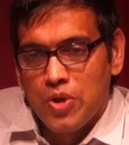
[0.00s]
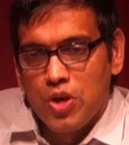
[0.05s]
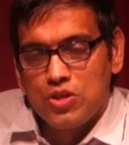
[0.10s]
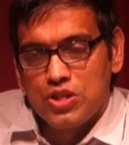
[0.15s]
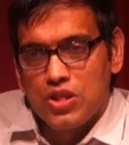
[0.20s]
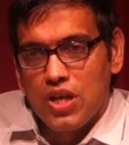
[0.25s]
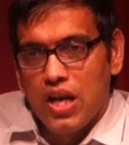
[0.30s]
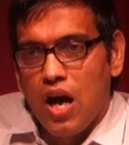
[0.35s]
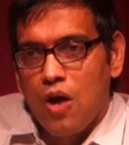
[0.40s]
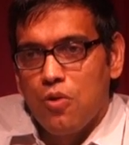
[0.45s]

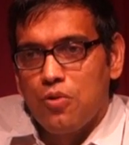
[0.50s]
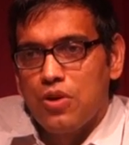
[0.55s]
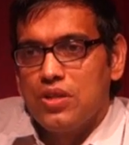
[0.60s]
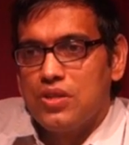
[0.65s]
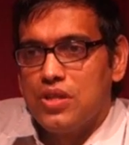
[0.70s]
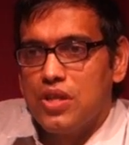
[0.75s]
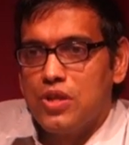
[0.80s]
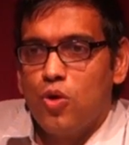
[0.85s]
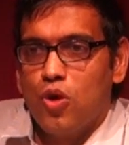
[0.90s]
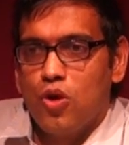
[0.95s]
because out
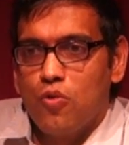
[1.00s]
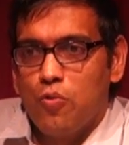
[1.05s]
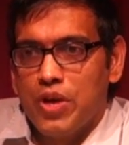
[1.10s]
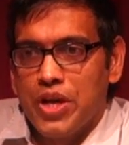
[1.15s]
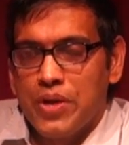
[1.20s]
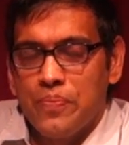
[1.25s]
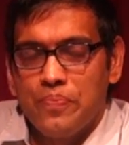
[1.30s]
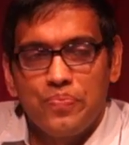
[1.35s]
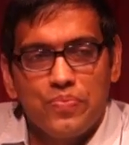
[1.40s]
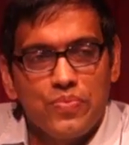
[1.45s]
in the
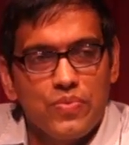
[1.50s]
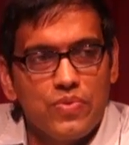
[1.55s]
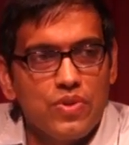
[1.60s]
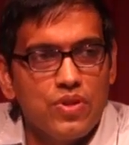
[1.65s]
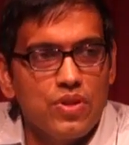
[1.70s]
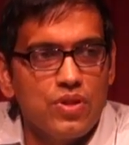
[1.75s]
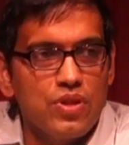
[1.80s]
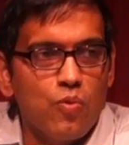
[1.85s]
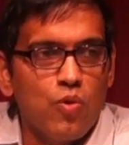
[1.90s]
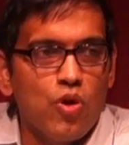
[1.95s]
doorway,
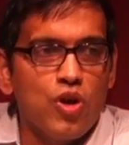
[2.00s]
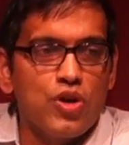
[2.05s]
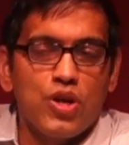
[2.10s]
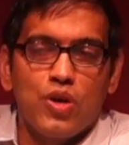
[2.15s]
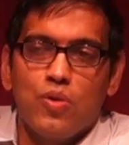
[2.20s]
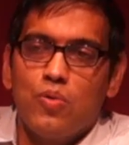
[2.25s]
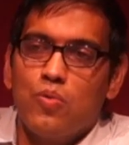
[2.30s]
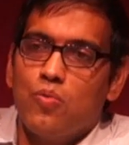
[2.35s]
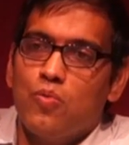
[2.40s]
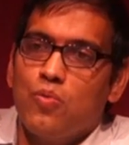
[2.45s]
the
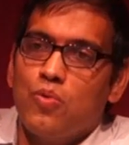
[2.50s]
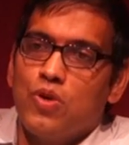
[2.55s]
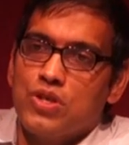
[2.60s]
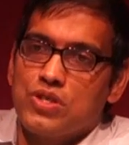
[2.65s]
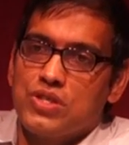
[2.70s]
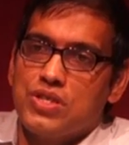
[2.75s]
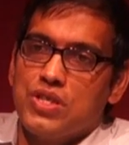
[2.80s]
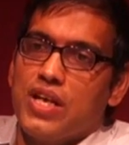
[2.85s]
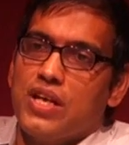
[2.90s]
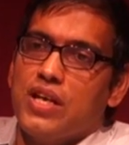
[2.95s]
water
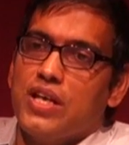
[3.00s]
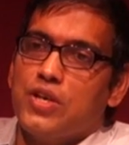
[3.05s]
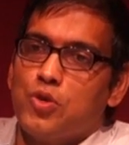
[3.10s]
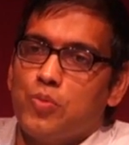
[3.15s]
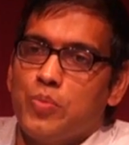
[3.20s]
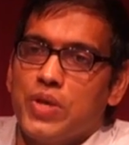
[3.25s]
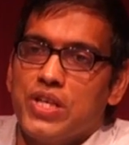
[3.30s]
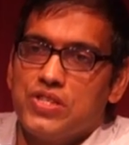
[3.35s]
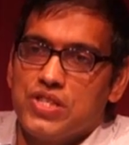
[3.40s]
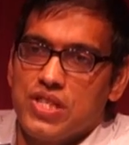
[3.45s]
was nearly
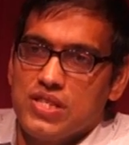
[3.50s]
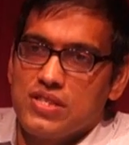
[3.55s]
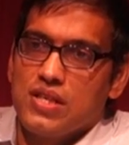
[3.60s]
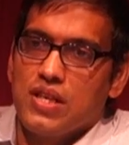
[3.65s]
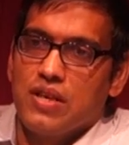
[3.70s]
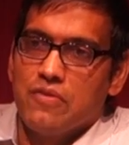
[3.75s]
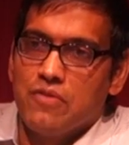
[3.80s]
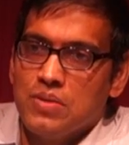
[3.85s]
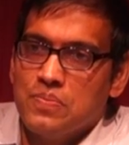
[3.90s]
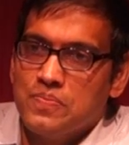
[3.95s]
to my chest
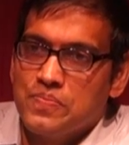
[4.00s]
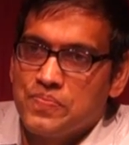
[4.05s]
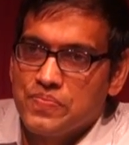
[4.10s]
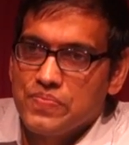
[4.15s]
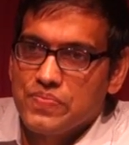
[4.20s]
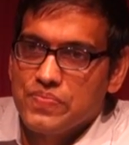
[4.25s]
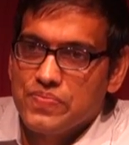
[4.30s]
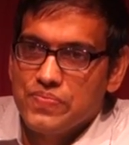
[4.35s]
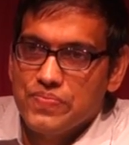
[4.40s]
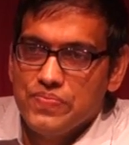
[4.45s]
level.
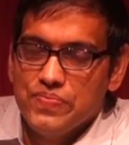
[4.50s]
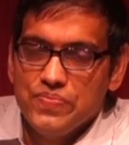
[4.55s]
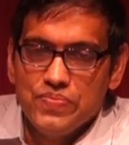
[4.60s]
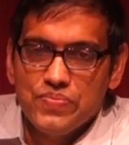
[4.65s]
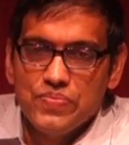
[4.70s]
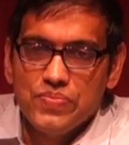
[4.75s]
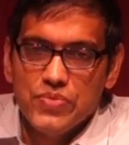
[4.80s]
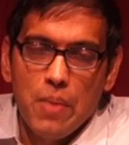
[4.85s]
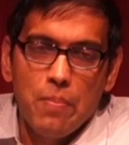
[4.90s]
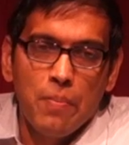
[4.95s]

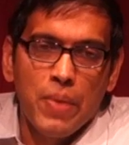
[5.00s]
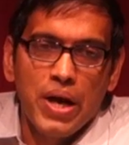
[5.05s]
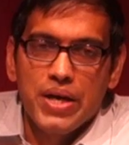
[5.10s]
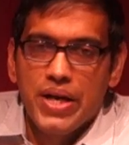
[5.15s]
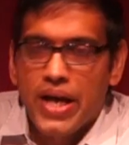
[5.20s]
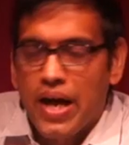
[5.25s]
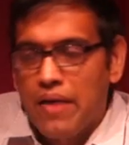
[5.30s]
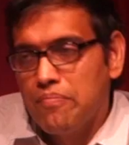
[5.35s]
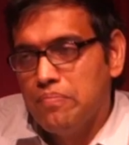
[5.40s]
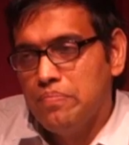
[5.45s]
My
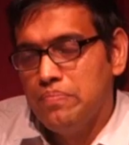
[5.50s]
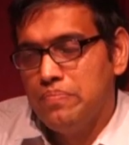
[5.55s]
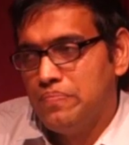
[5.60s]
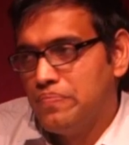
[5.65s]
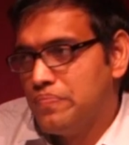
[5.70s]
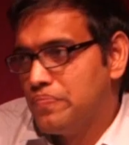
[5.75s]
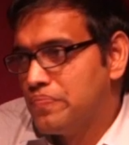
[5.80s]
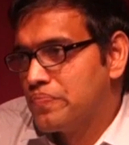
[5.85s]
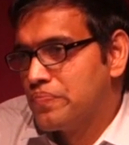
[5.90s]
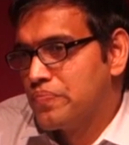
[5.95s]
dam
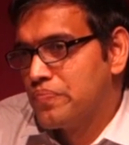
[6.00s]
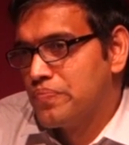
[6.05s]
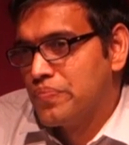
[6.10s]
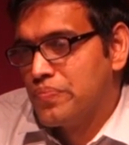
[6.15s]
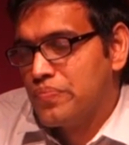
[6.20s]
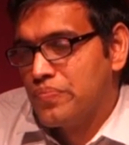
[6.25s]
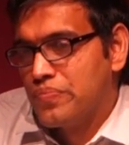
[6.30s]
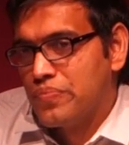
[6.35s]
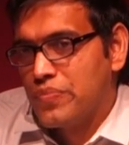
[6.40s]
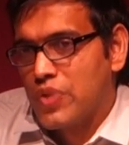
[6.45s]

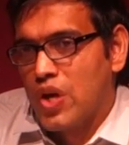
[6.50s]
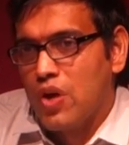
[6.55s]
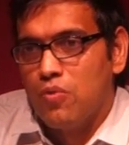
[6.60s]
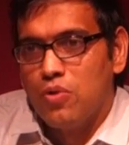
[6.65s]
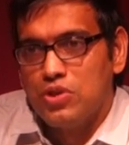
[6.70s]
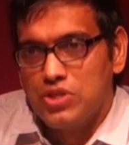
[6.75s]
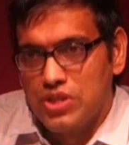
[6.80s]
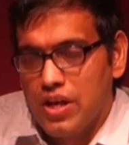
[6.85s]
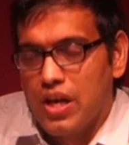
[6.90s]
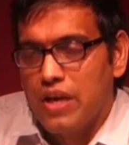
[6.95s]

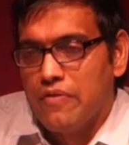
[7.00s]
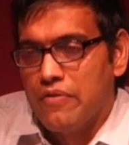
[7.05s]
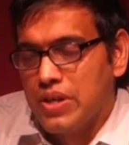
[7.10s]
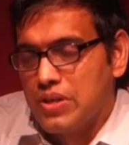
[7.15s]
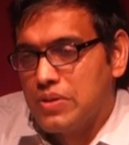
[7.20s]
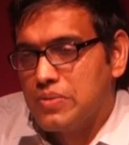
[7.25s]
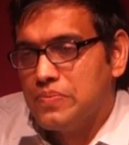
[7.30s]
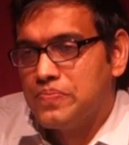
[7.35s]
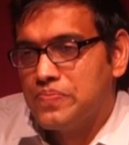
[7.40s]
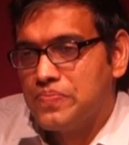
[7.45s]
was
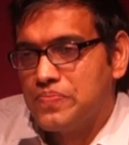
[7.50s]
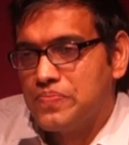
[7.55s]
irrelevant